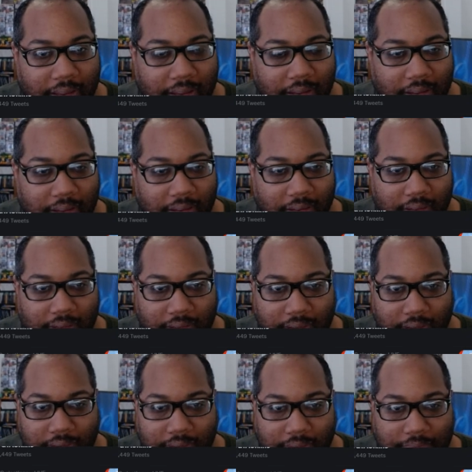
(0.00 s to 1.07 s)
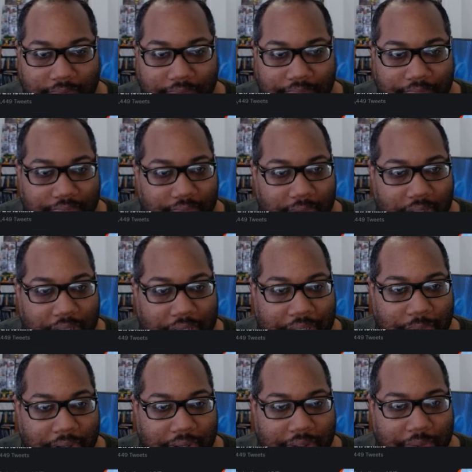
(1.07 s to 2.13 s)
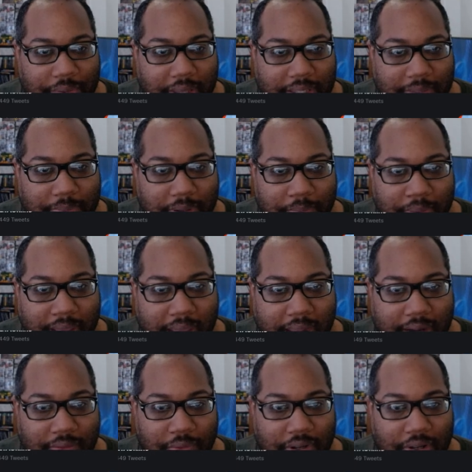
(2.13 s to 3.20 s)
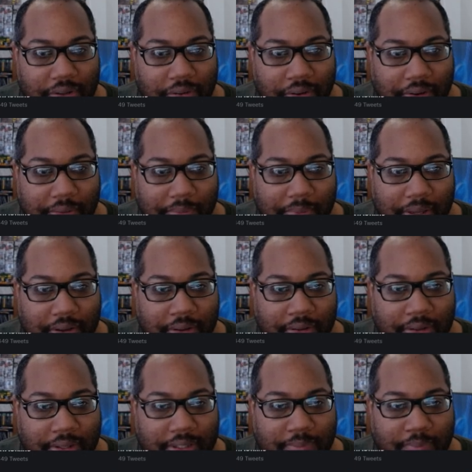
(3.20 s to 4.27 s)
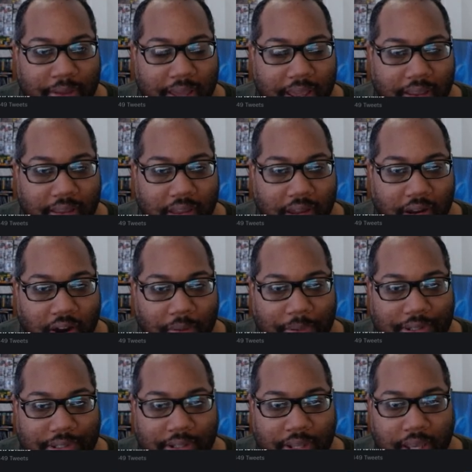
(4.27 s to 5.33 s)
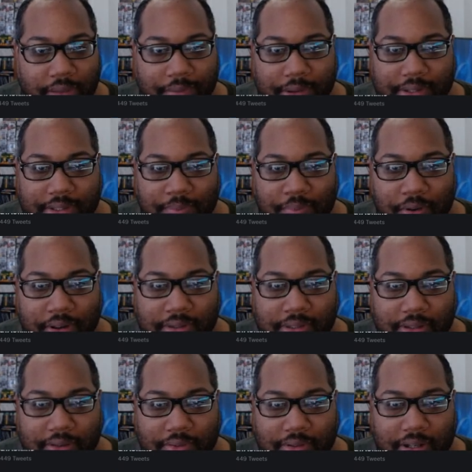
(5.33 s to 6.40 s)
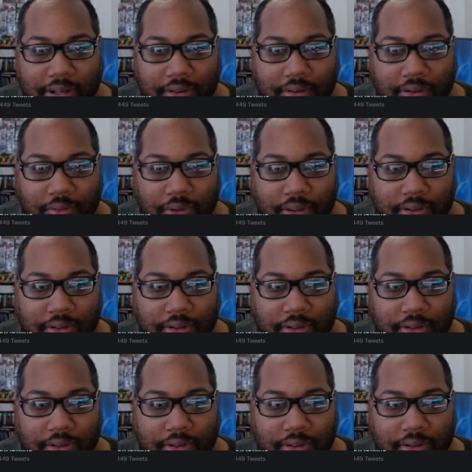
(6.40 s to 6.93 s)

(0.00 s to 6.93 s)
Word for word: Uh, 22 has been packed. What are you on about? Looks back, RPG Heaven, disappointing sequels, and Elden Ring